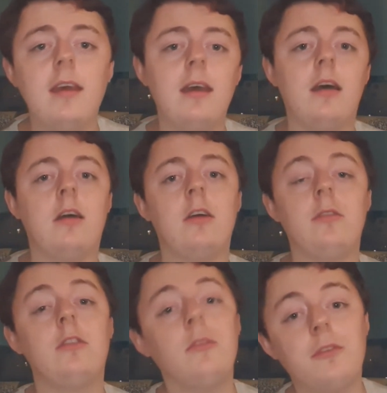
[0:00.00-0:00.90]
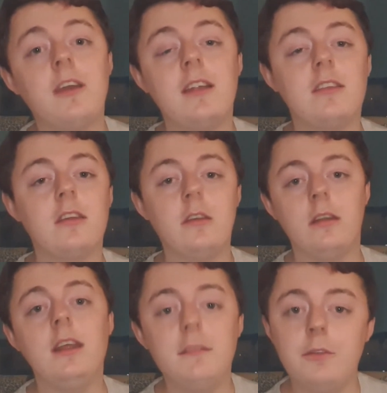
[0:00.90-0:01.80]
Don't forget to
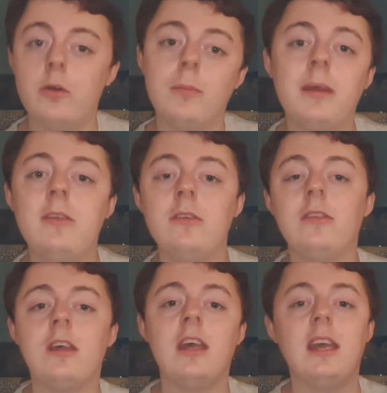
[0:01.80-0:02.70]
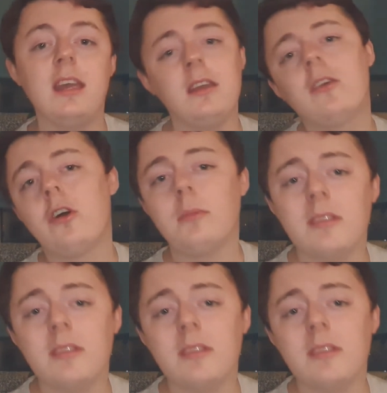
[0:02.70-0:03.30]
leave your opinions in the comment